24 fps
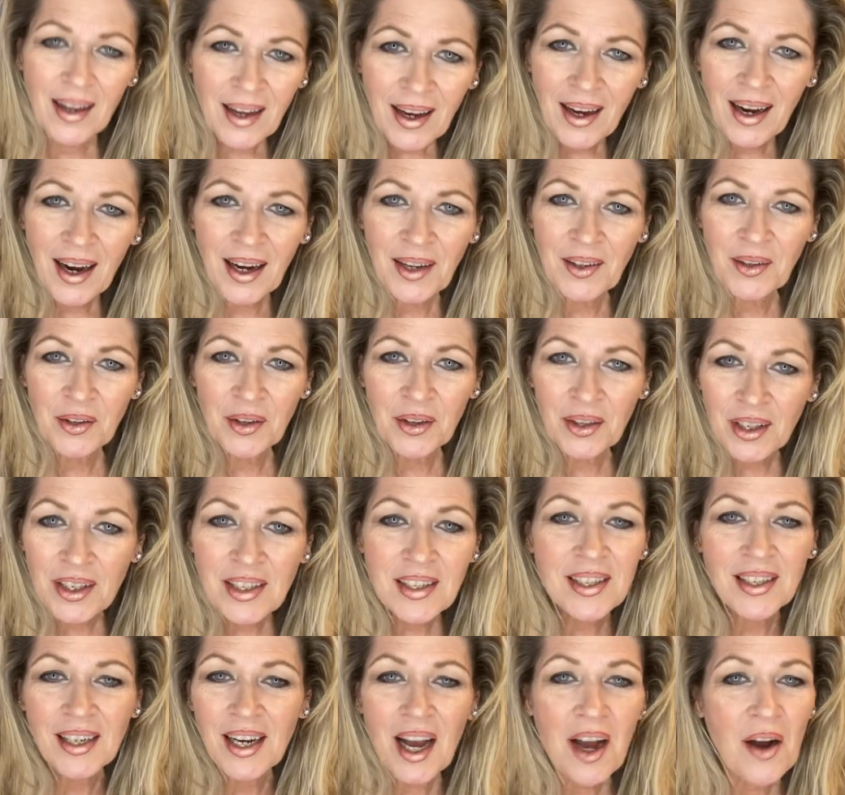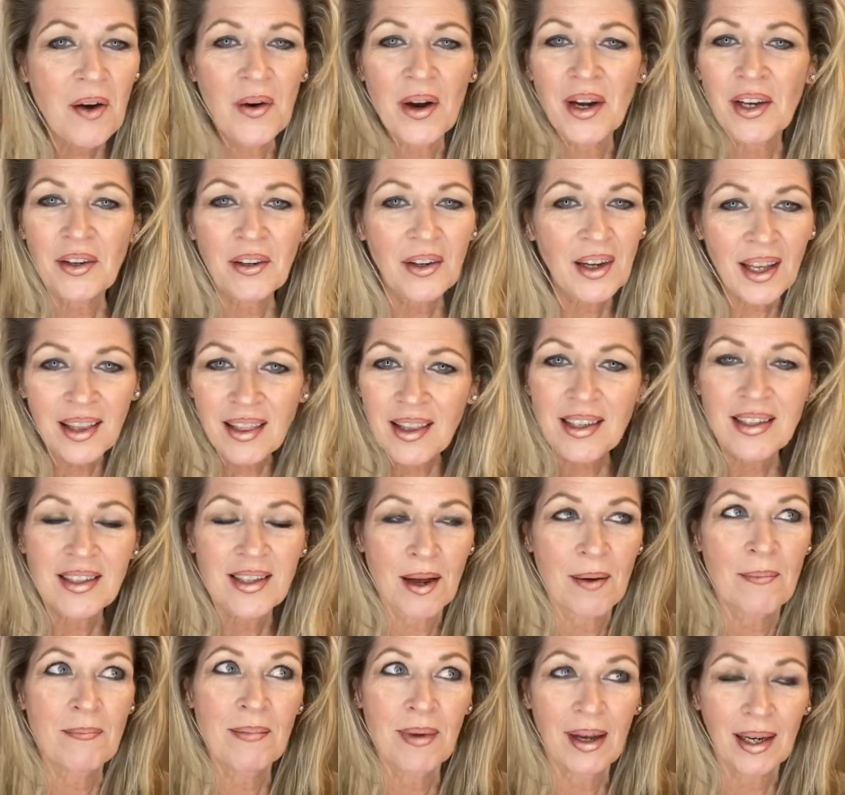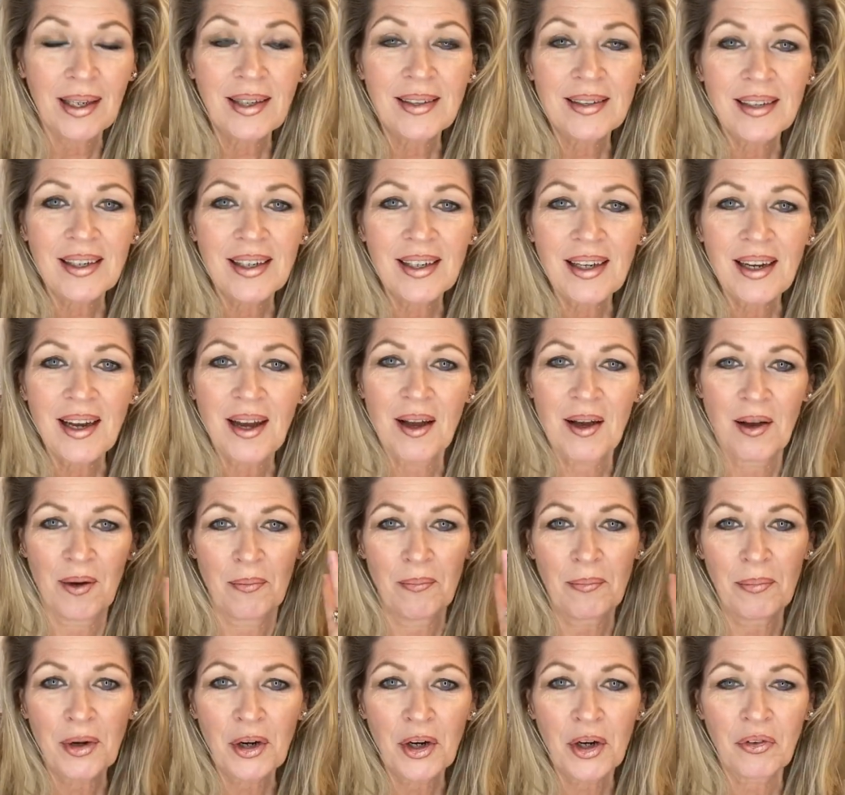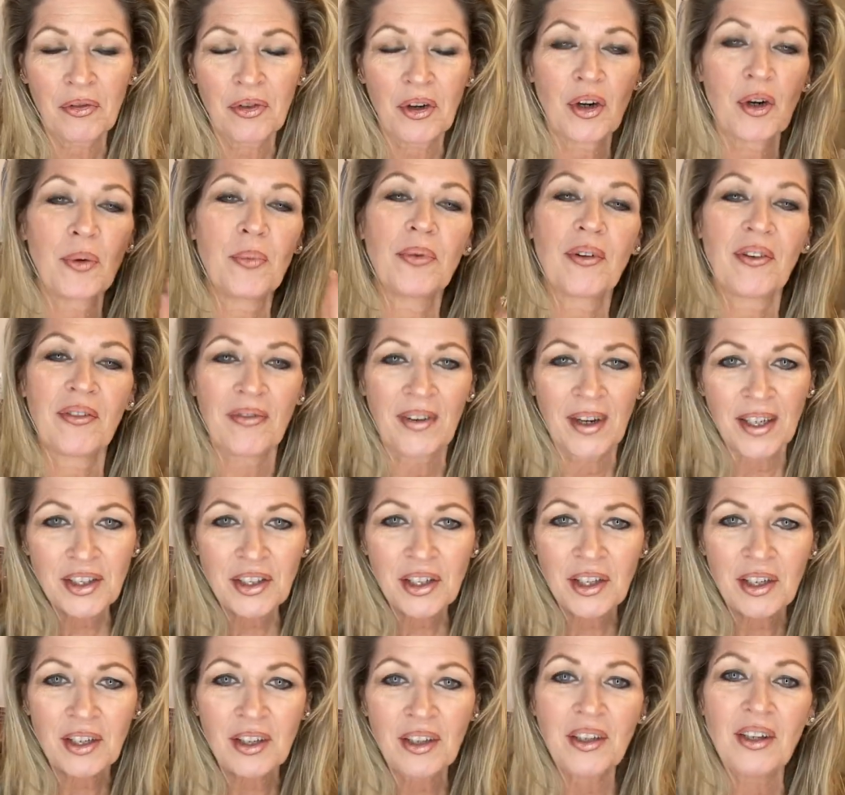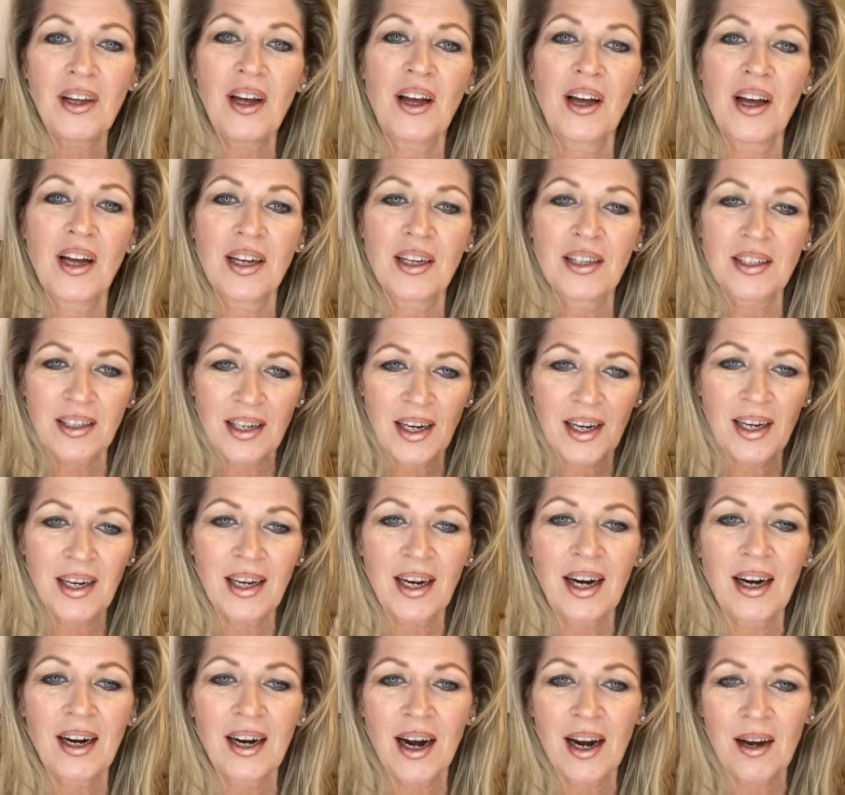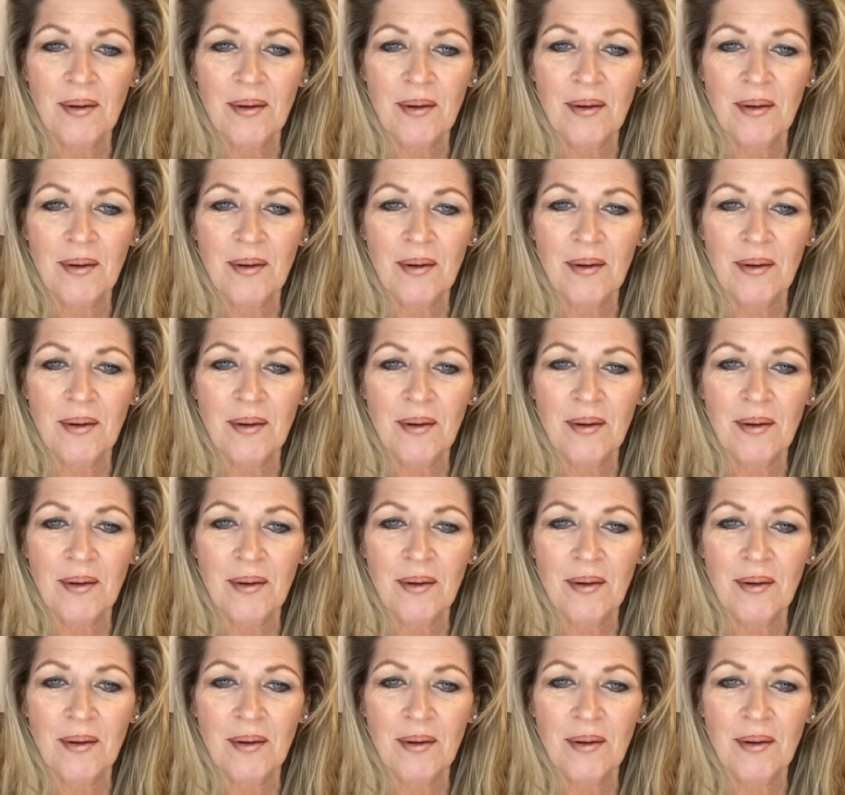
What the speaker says: And you're good to go. And you get this amazing, beautiful, professional skincare and